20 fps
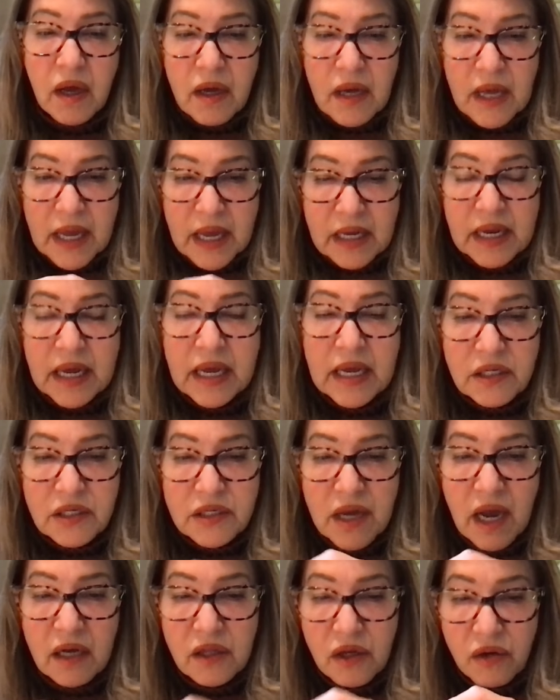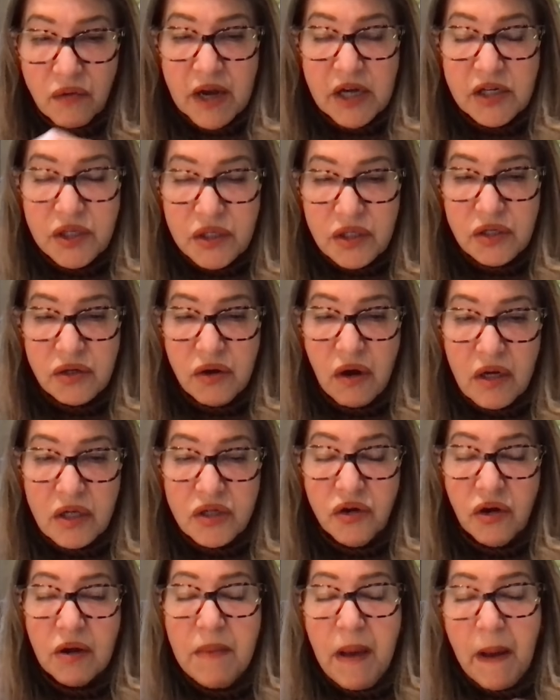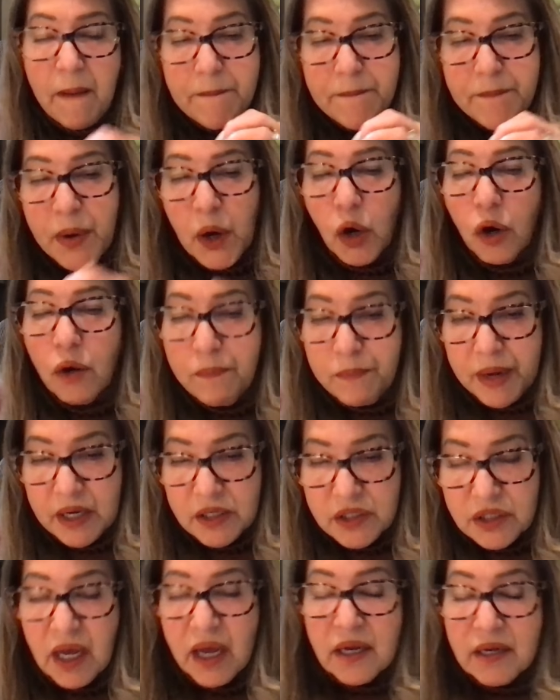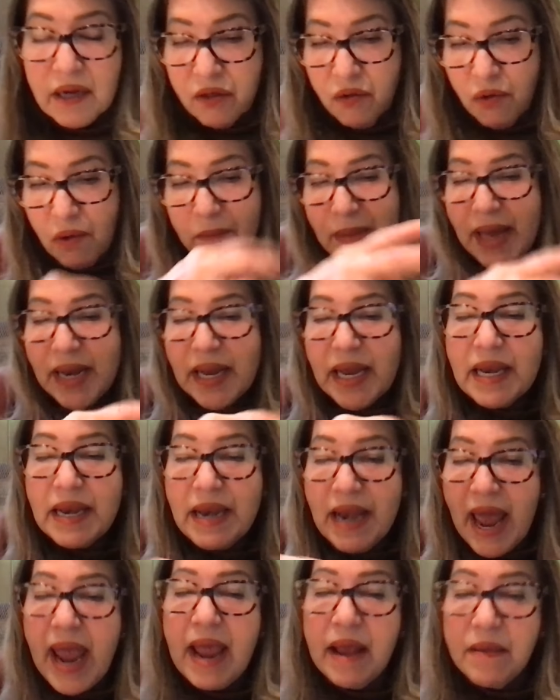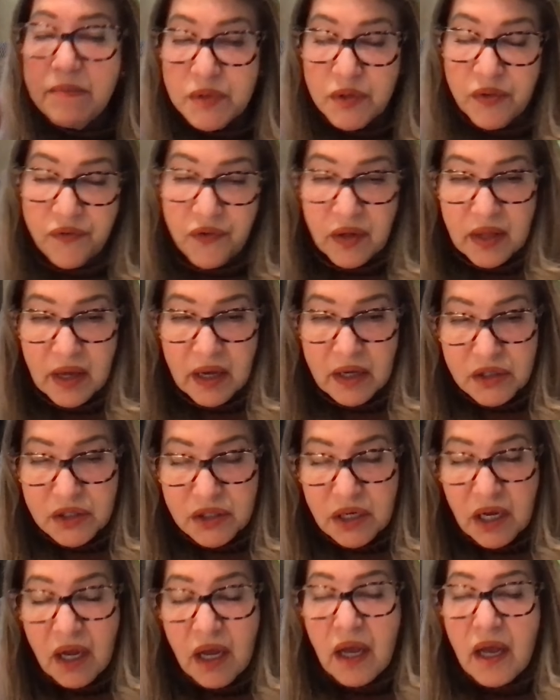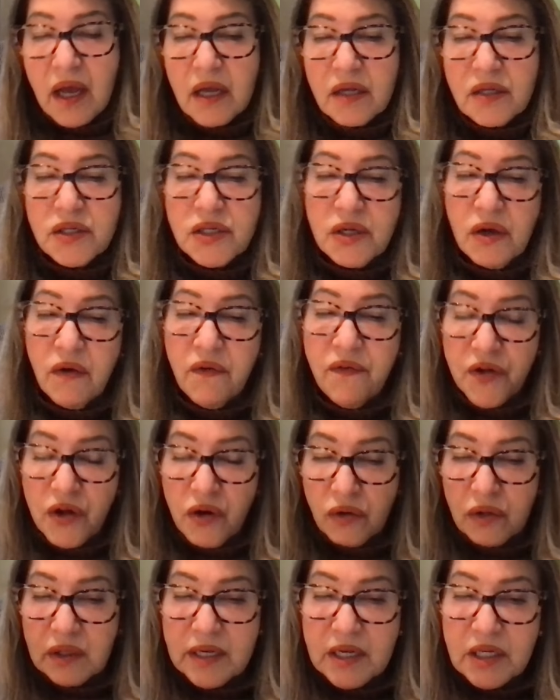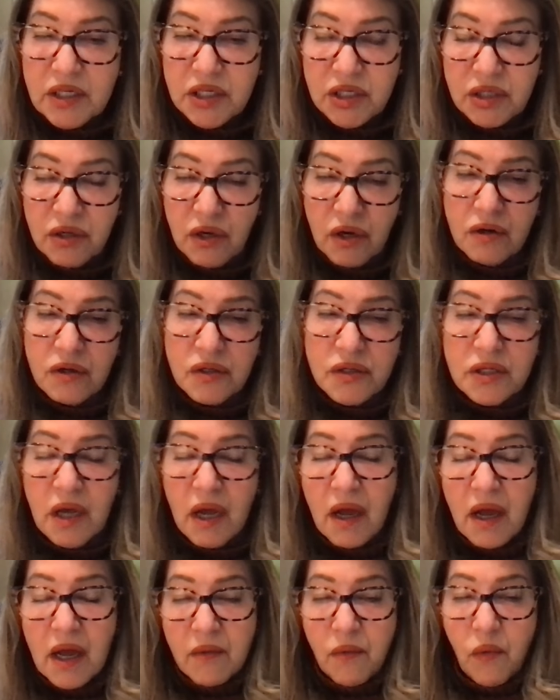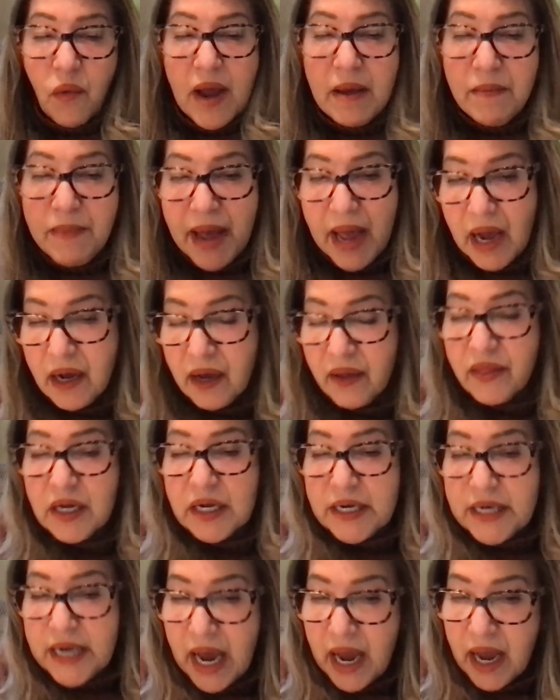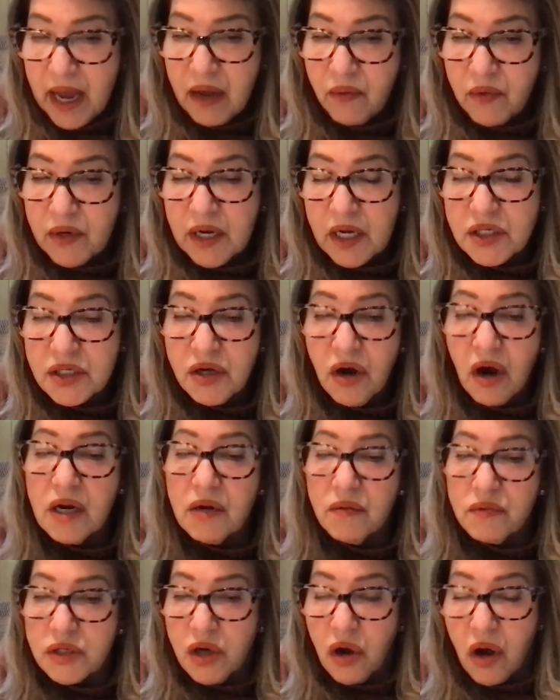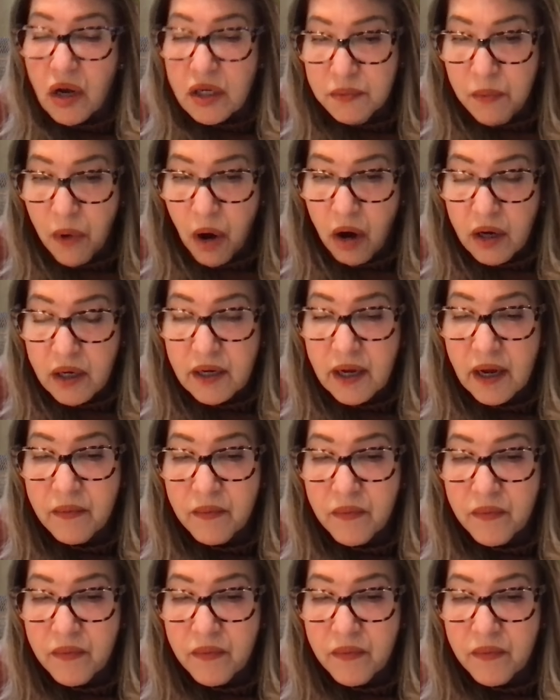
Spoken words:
in his declaration, started talking about purpose. Now, there are many names for this. And so for your listeners, way back in the day when I started, it was cause marketing.